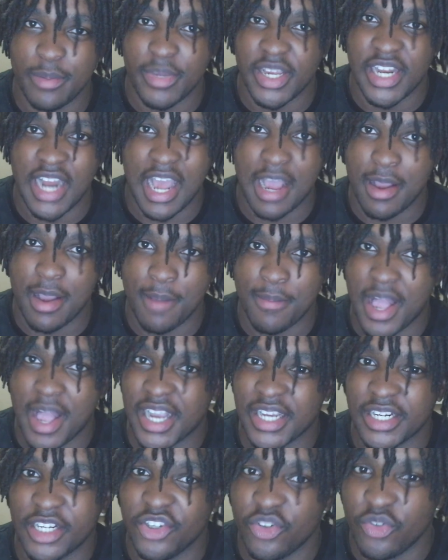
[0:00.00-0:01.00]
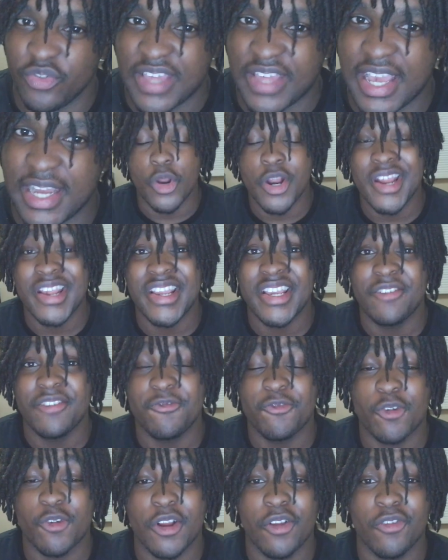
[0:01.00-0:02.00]
but I'm not gonna do that. We're in
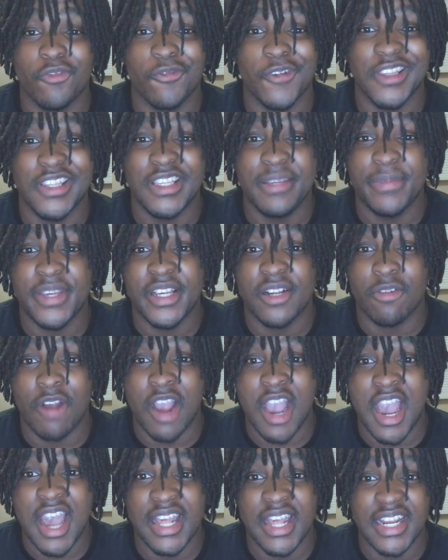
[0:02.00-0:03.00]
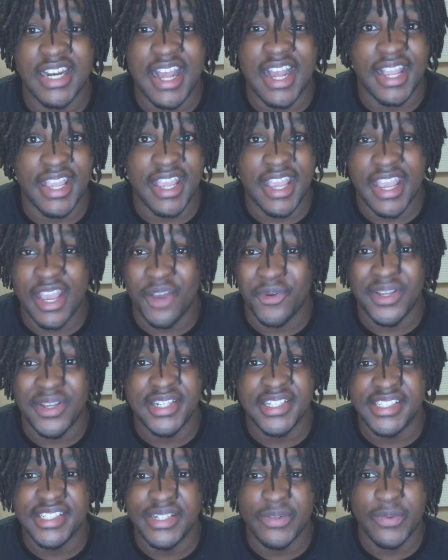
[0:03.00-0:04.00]
for a really big ride, and I can't wait
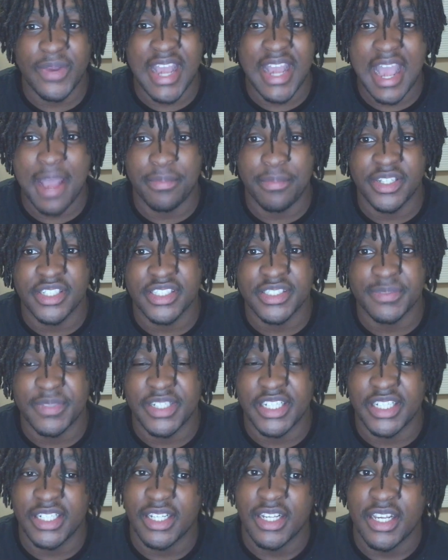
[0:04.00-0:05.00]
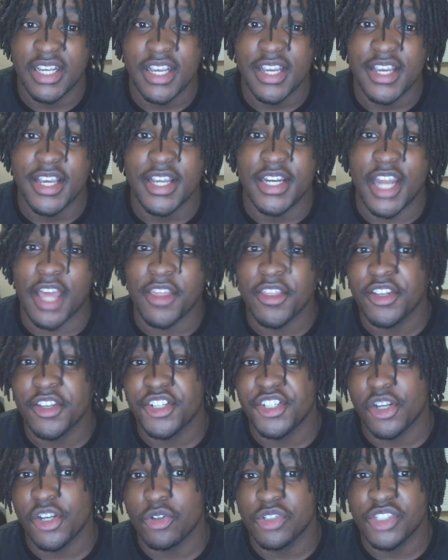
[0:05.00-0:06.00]
to see what happens. But now that the
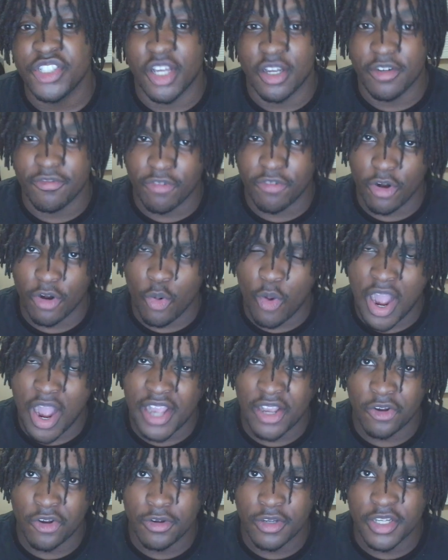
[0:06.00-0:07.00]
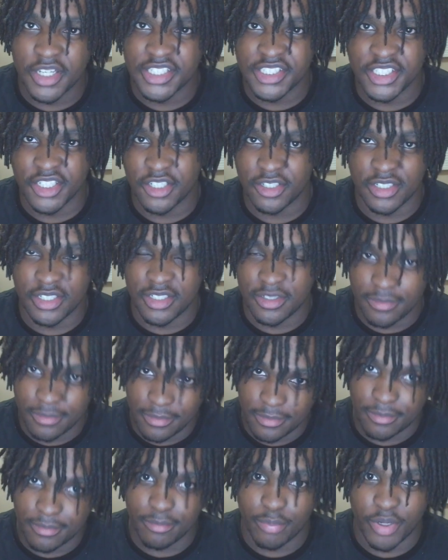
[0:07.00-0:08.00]
show is done for a while, because, you know,
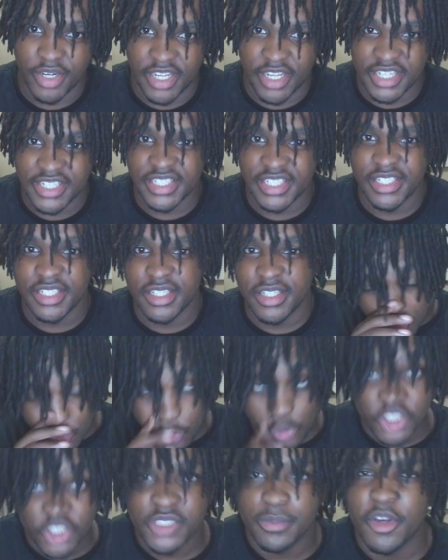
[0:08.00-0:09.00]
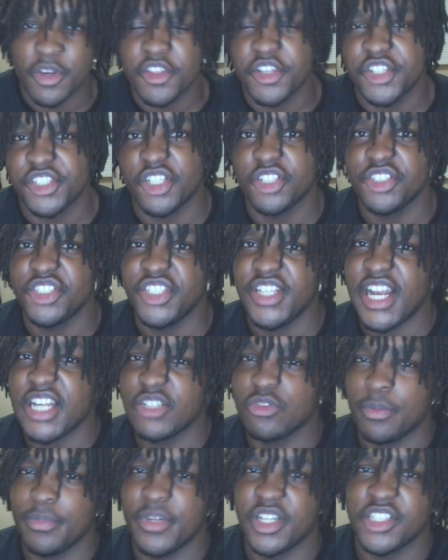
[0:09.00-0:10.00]
production, what are some other shows you
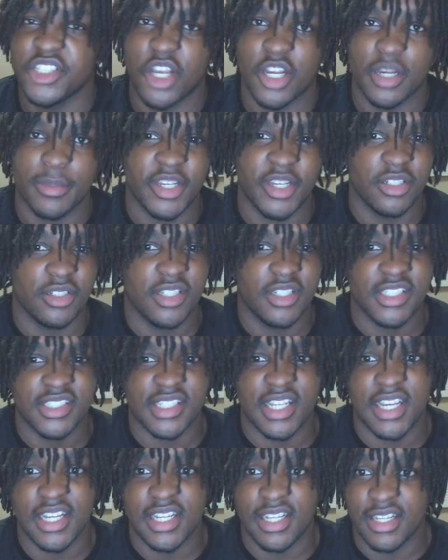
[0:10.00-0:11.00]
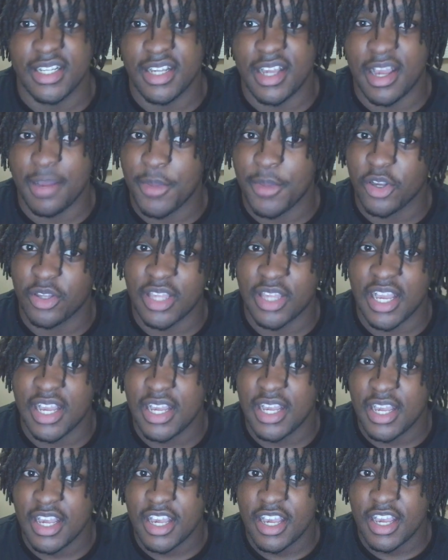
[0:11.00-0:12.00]
guys want me to talk about? Because, like, I'm not gonna lie,
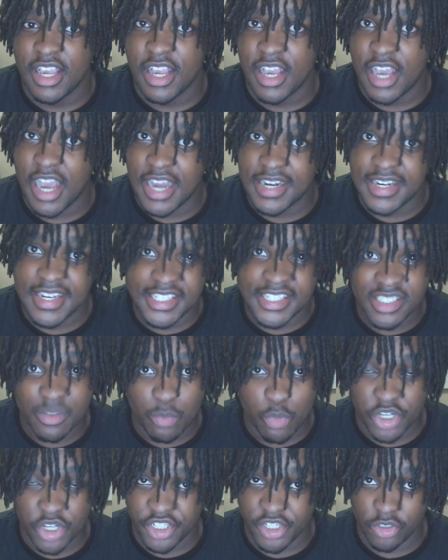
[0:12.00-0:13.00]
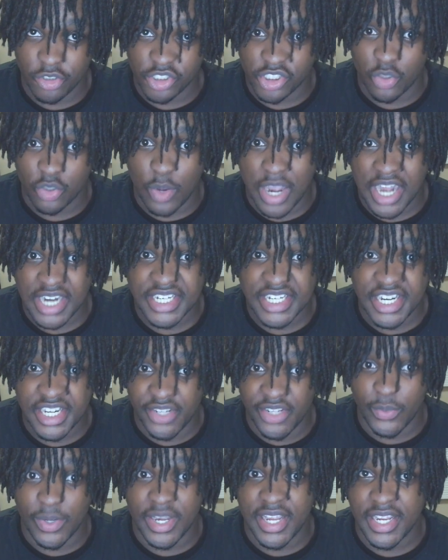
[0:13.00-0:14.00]
I need some more shows to watch
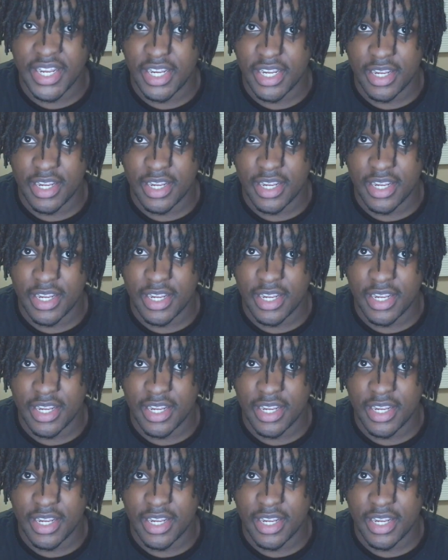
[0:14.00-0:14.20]
anyway.